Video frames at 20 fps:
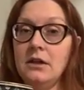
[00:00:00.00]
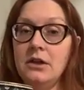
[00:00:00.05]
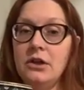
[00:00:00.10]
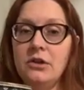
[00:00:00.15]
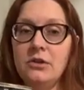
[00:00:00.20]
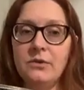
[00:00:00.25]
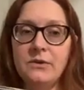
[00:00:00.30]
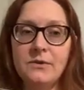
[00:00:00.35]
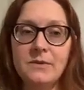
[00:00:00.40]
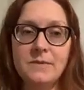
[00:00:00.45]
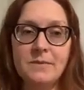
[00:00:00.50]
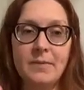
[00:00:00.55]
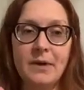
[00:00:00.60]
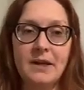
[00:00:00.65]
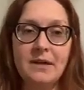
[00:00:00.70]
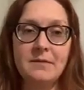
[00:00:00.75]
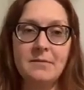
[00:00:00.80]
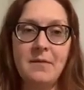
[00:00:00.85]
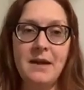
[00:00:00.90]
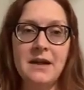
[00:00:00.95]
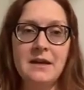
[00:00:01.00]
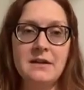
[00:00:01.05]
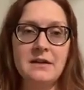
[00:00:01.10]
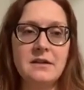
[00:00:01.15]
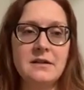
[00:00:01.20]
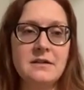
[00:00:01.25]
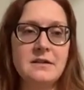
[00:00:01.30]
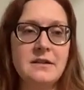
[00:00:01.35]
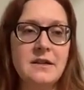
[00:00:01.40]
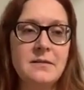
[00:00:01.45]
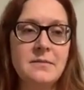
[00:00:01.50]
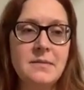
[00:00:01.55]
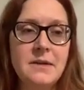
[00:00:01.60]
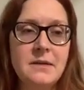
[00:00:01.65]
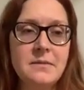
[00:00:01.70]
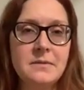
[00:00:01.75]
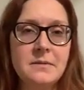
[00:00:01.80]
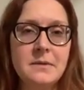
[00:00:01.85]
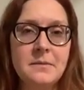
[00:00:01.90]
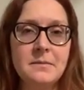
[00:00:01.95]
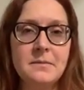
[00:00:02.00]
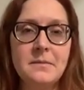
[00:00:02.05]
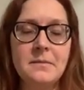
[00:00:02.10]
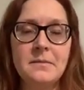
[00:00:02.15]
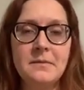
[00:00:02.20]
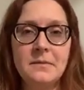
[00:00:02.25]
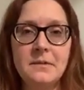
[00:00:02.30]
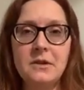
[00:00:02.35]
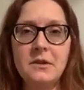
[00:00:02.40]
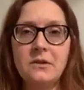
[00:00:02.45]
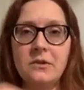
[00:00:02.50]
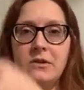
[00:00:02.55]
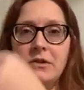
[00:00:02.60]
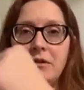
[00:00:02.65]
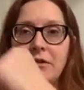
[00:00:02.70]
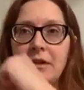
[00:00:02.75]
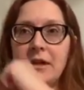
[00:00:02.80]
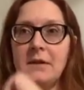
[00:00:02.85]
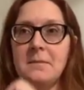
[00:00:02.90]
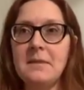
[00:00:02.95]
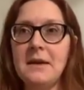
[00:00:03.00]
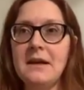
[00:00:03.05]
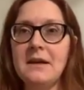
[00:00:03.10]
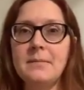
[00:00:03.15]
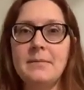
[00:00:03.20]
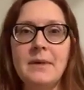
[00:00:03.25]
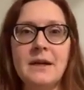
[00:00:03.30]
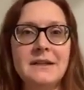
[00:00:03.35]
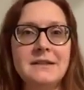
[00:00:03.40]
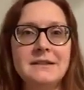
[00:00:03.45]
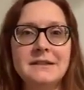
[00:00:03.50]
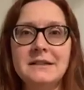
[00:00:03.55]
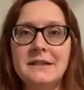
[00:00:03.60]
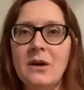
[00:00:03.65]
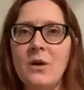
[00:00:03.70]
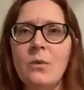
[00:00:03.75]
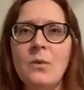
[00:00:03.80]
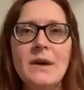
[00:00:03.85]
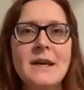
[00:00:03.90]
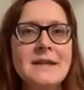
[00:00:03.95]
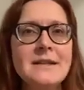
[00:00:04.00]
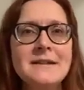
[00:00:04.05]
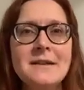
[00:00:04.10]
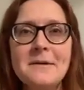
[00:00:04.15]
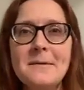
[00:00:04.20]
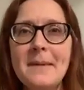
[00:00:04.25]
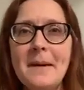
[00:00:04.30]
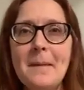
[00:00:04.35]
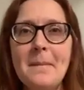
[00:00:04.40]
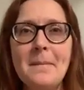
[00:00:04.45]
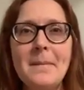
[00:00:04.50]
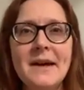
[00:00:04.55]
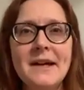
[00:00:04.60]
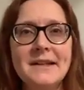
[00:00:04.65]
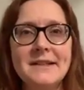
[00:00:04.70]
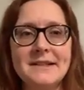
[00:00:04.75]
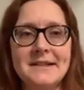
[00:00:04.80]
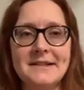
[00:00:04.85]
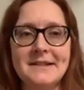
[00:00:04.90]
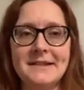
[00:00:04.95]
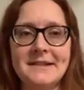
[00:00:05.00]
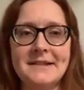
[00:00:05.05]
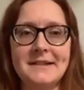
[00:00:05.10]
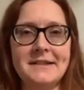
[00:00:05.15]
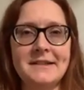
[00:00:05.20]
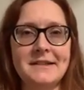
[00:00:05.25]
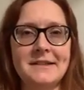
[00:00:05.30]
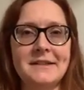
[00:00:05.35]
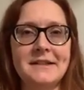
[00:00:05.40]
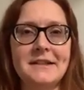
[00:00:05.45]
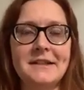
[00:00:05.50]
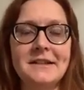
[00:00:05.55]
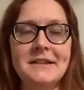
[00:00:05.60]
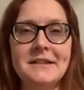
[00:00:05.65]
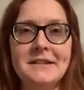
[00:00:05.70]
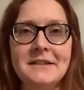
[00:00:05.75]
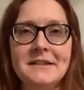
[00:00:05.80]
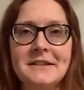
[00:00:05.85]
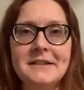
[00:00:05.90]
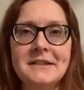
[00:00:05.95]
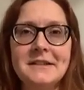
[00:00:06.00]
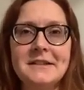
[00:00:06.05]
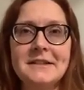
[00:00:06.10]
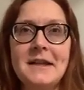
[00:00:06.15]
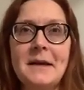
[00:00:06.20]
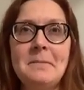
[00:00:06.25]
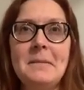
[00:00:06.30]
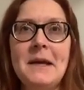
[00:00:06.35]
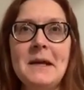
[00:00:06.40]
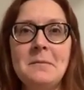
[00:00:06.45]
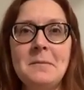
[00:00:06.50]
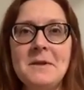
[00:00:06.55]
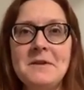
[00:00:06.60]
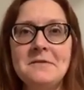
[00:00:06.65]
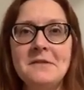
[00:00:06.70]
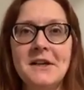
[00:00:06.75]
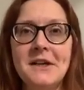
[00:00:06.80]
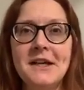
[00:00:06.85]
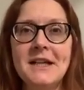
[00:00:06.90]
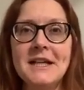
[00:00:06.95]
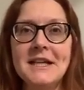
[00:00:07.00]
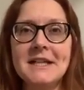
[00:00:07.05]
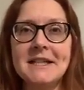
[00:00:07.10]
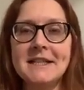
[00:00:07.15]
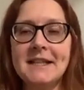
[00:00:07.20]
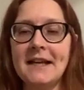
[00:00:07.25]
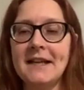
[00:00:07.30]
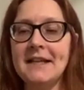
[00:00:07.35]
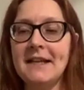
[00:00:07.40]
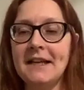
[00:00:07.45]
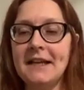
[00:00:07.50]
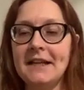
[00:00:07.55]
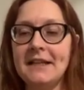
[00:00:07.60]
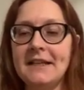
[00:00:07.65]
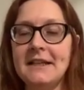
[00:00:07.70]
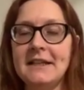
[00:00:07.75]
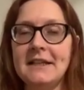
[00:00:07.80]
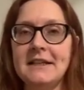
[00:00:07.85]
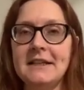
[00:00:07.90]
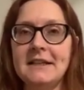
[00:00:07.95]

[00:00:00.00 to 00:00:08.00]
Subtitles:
You know those button makers that people, you know, you like make a button. What is it about buttons that make me very excited?